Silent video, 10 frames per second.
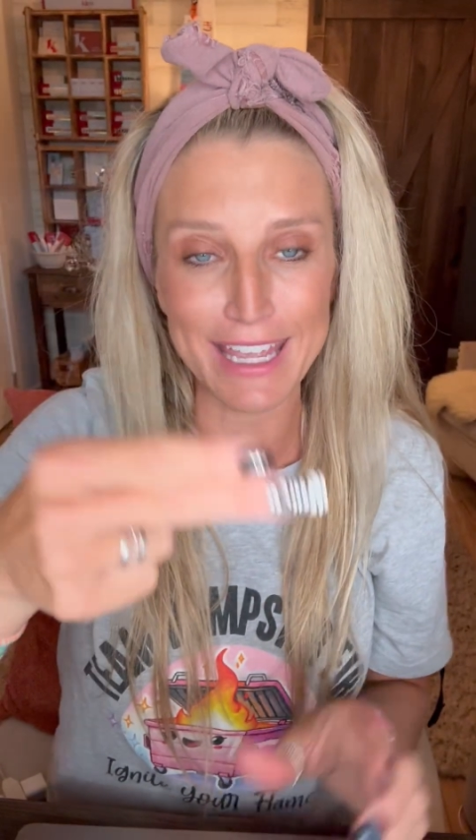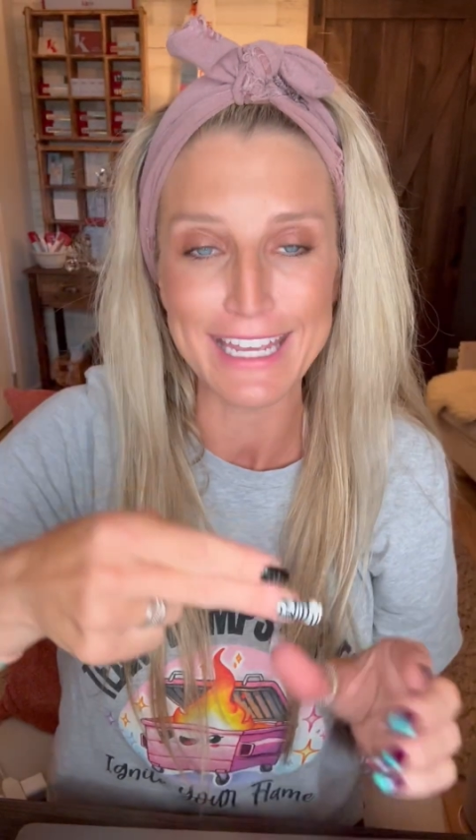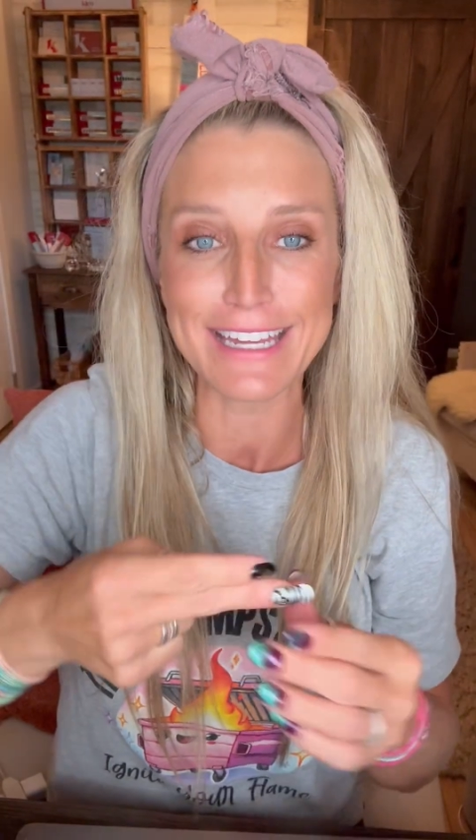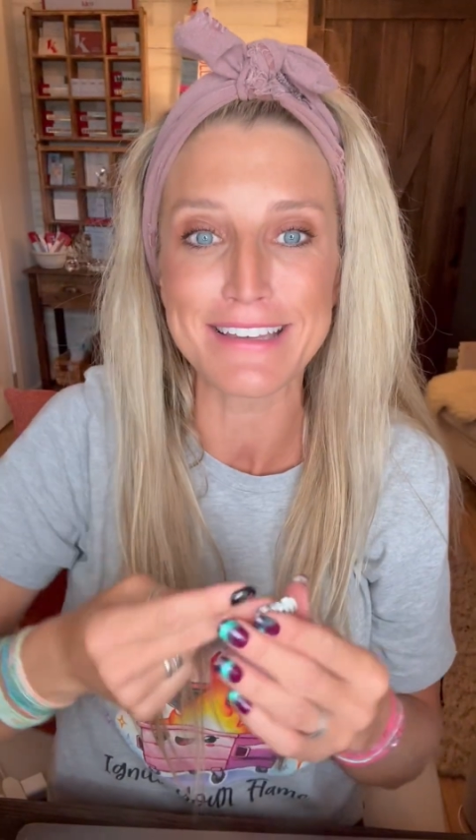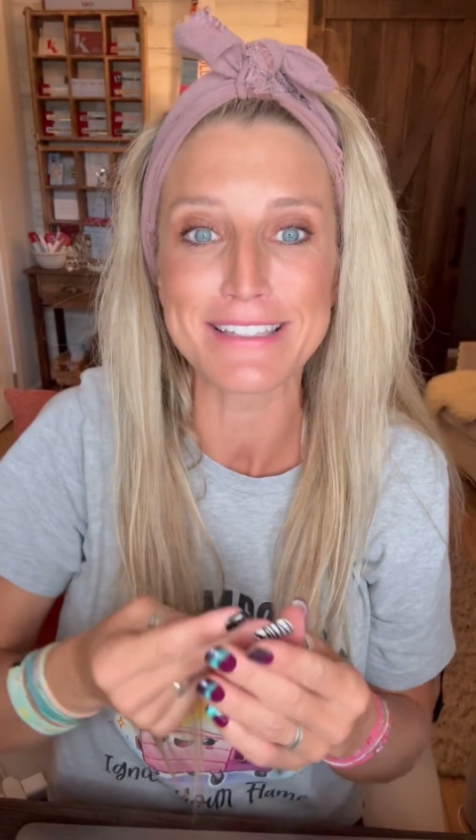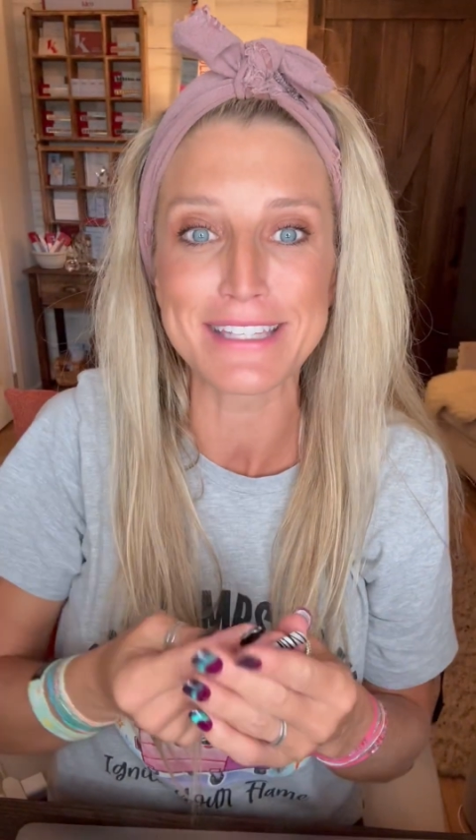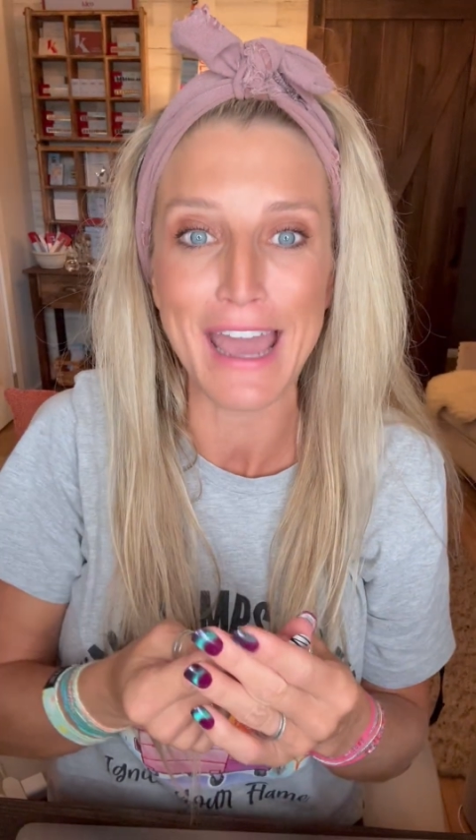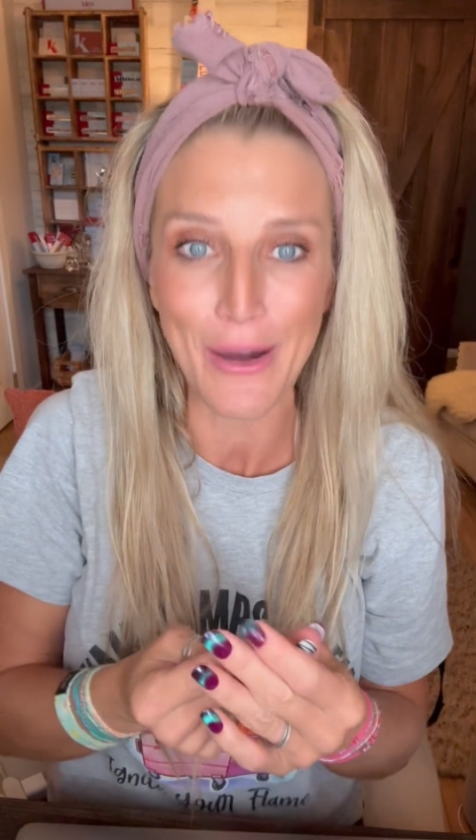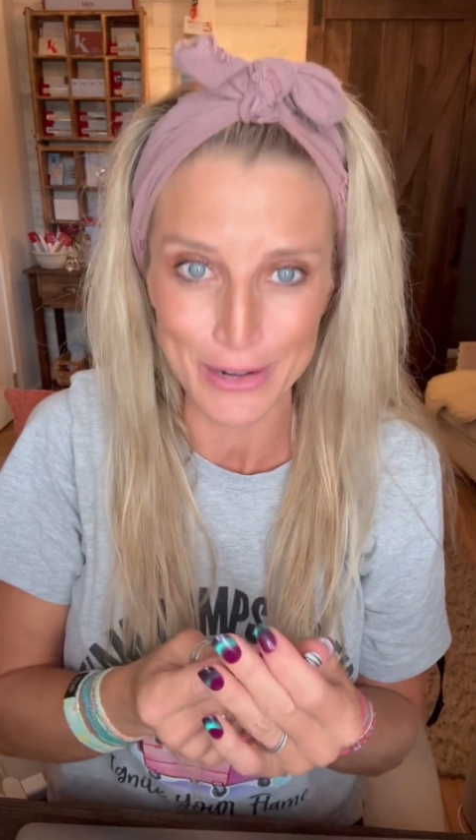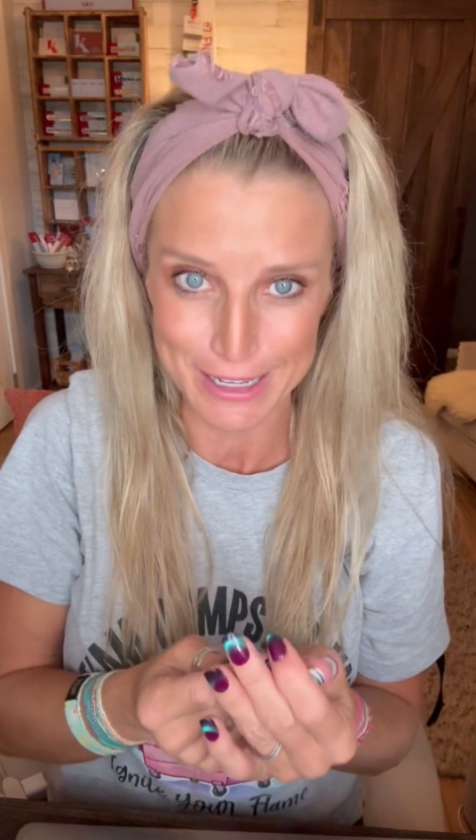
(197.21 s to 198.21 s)
It is
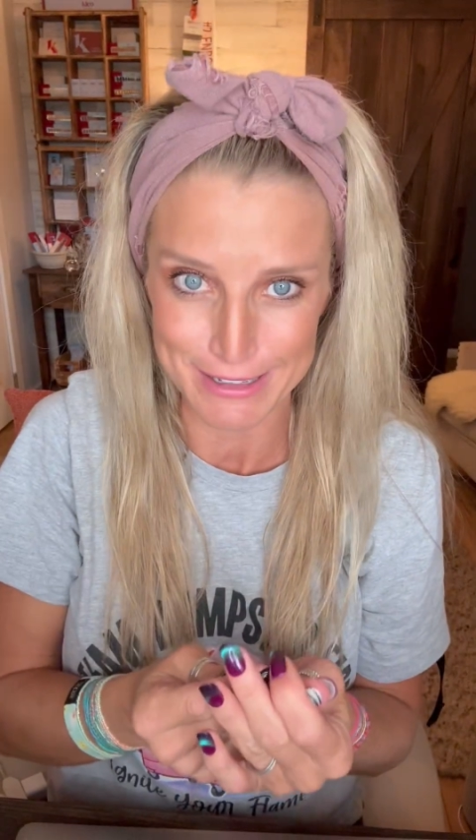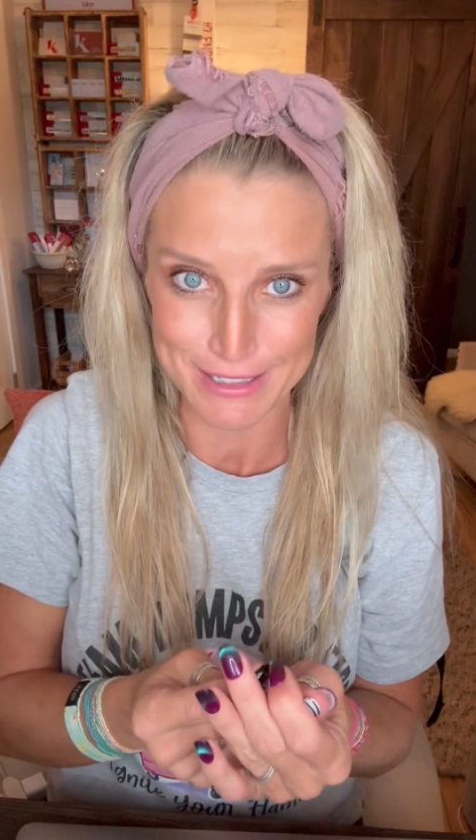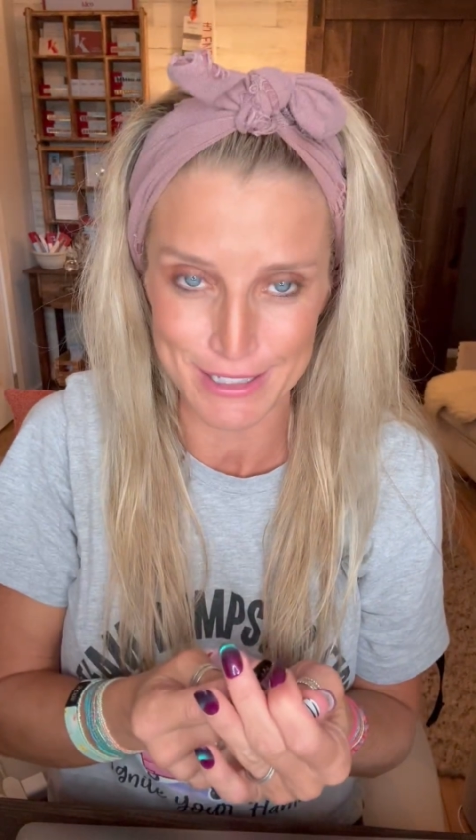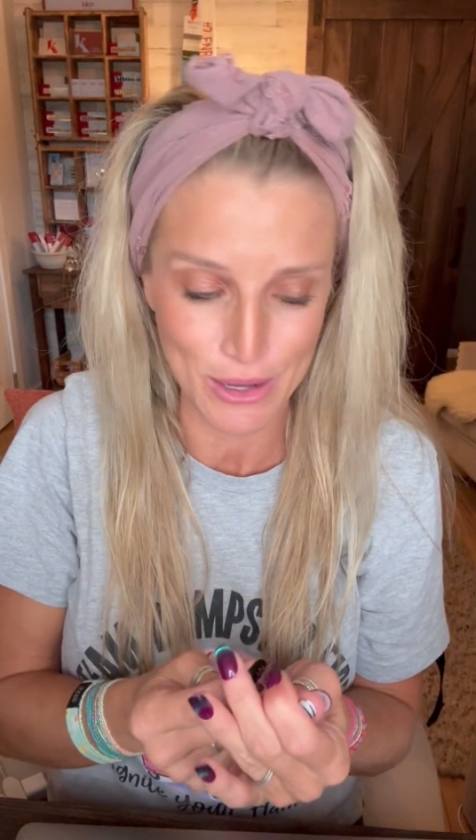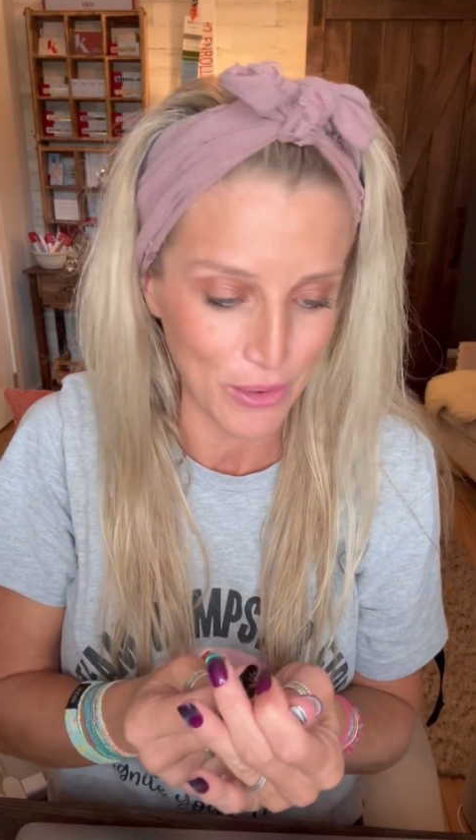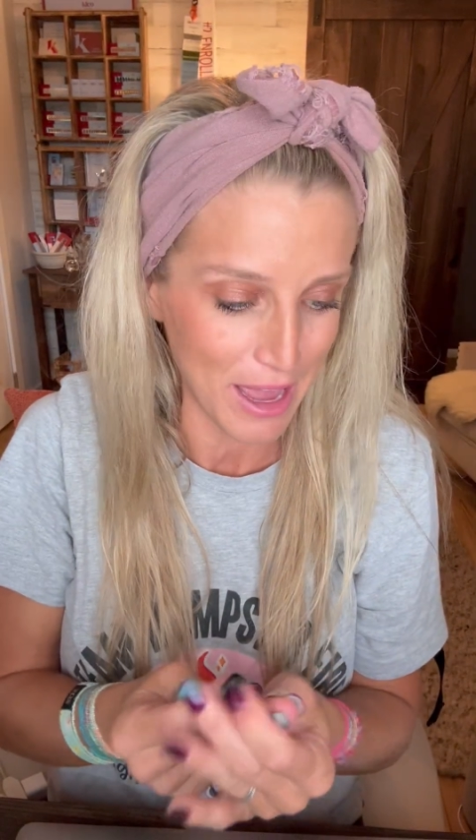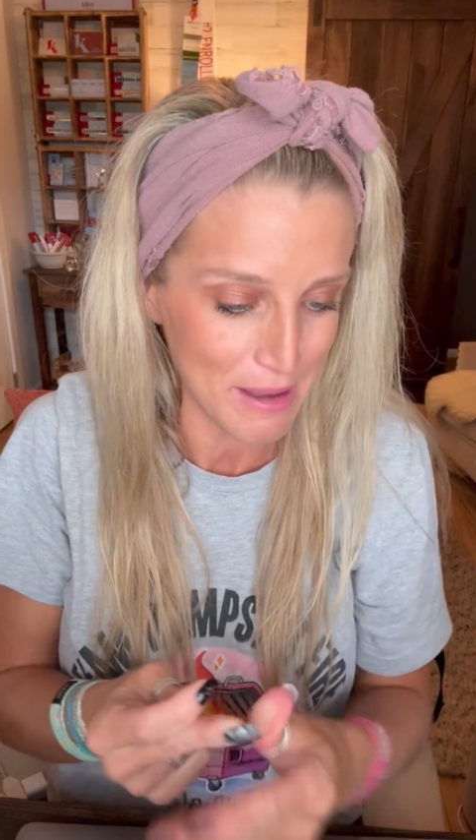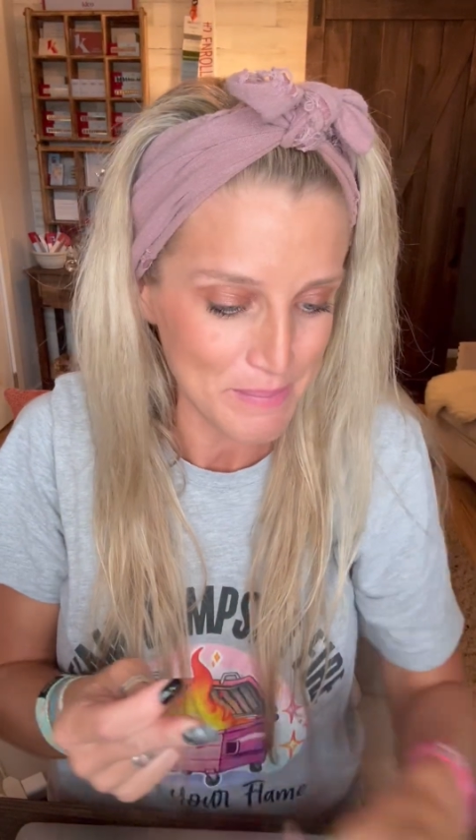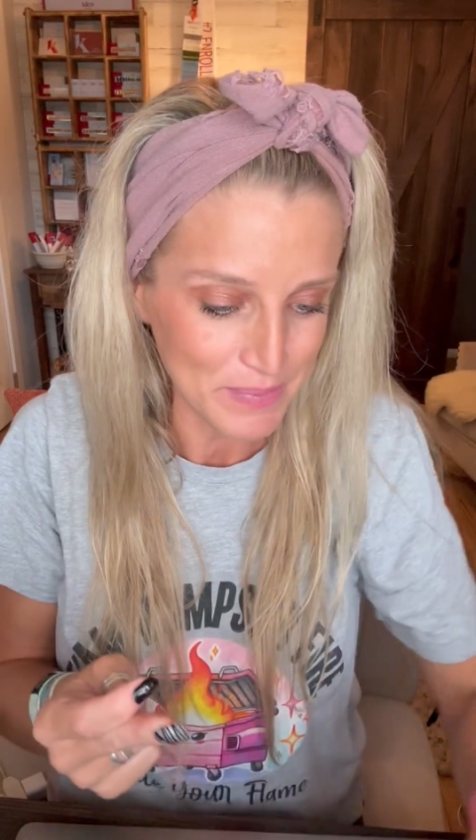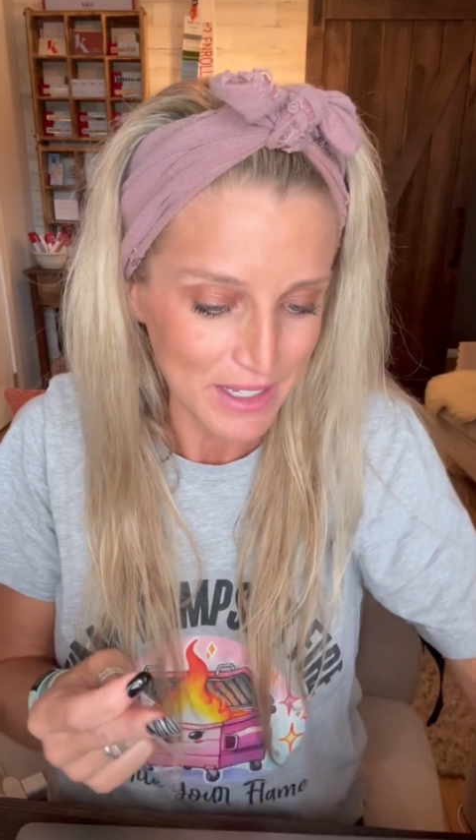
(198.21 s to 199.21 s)
how it is, okay?